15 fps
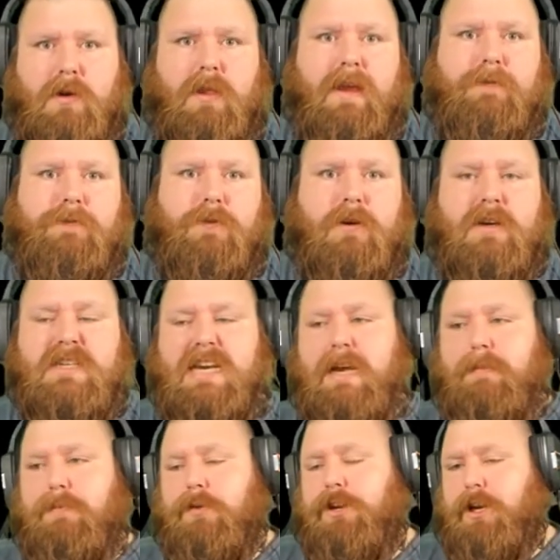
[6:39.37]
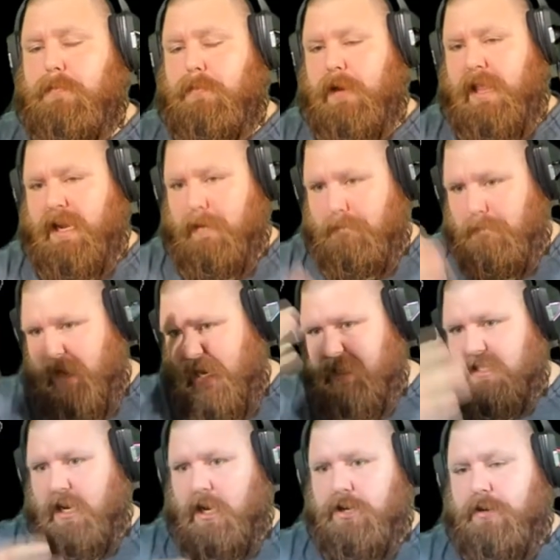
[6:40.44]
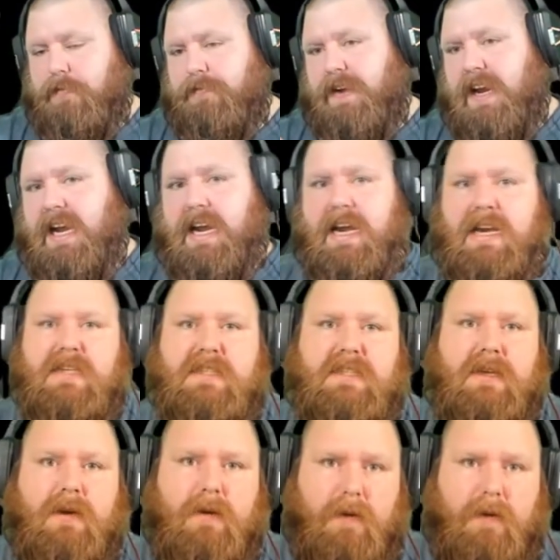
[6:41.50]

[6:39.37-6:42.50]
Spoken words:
Like, for example, you could put like a mask on your face,